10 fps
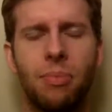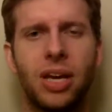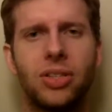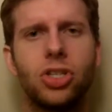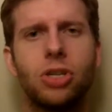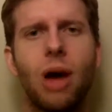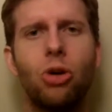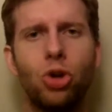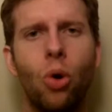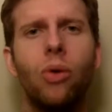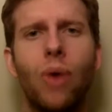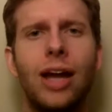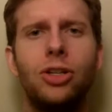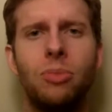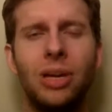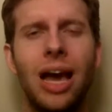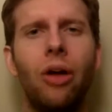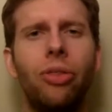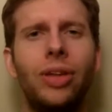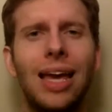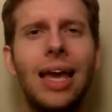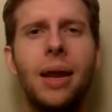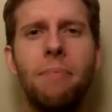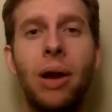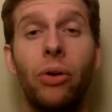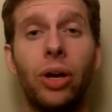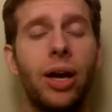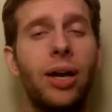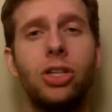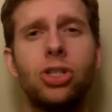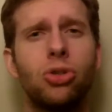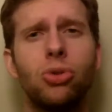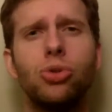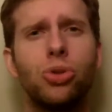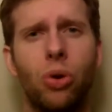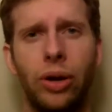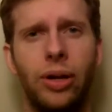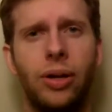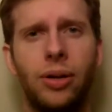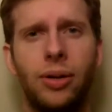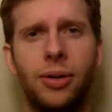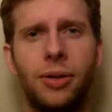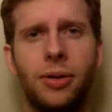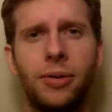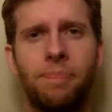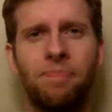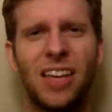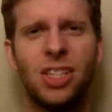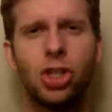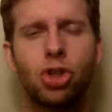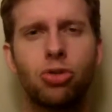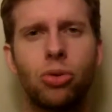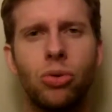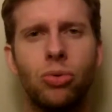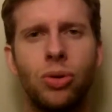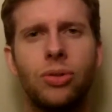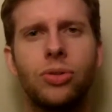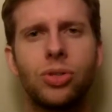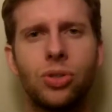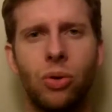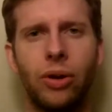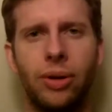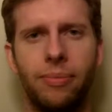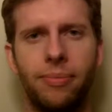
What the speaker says: Because it's about your right to be healthy in America, and it's a true story. It's a true story.